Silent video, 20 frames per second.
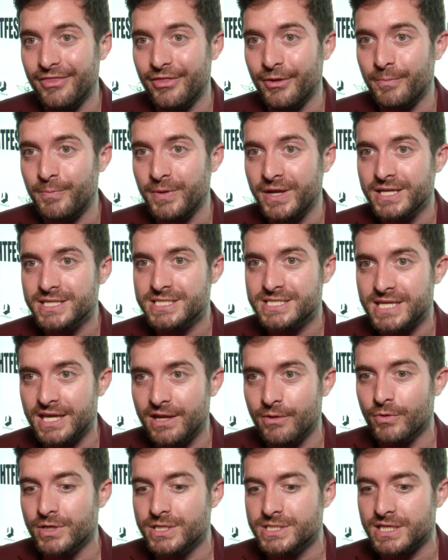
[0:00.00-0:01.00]
the biggest
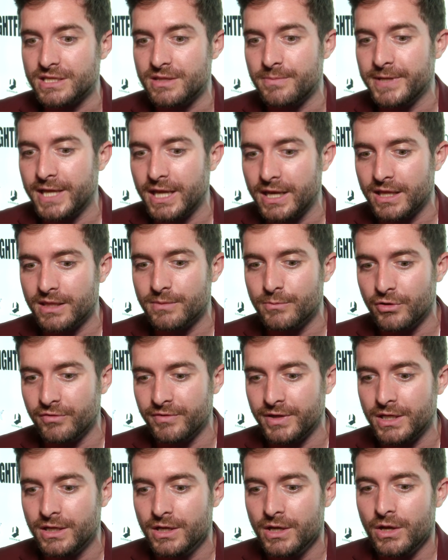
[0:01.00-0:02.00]
thing was in the beginning of the
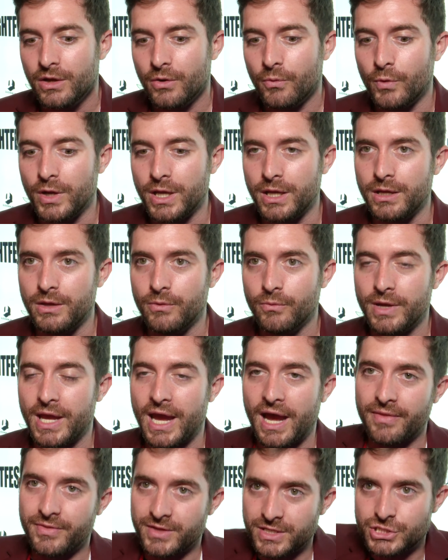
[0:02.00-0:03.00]
movie, we, we
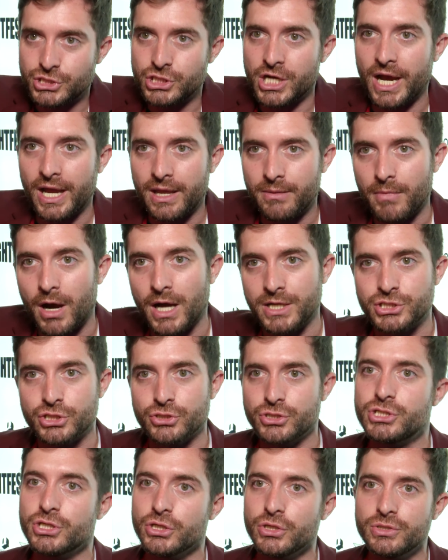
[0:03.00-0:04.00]
had these giant
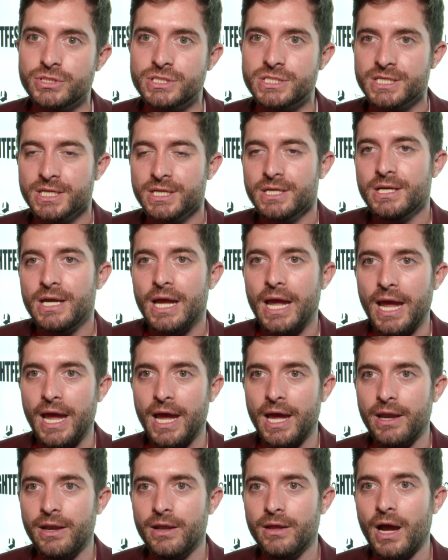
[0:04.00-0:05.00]
monster suits,
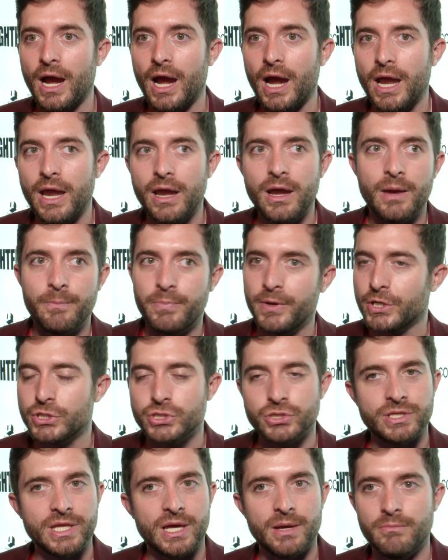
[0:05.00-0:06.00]
and I
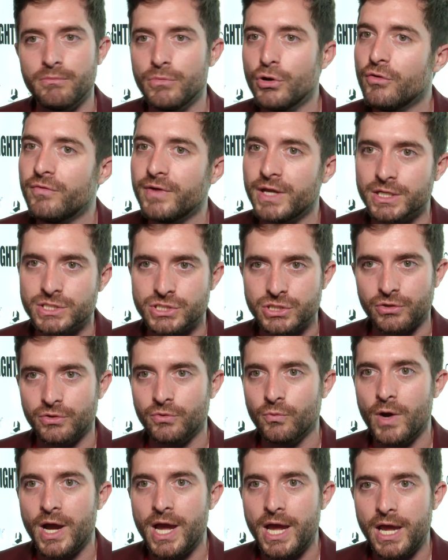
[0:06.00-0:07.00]
pictured them moving a
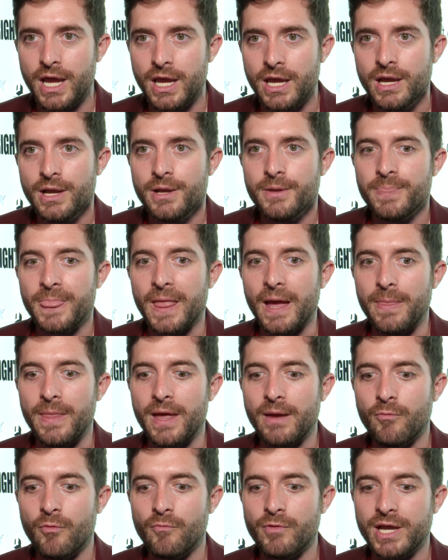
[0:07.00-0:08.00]
certain way. And
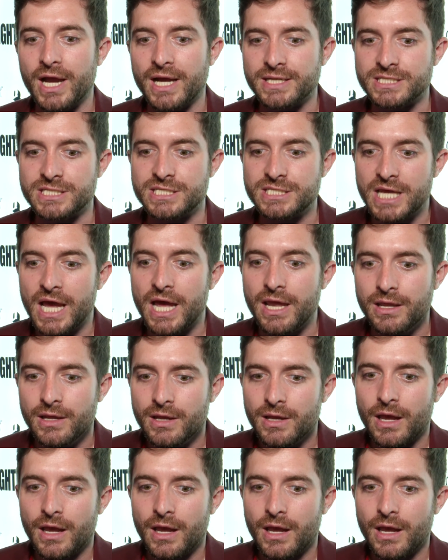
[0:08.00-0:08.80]
then when we got to set,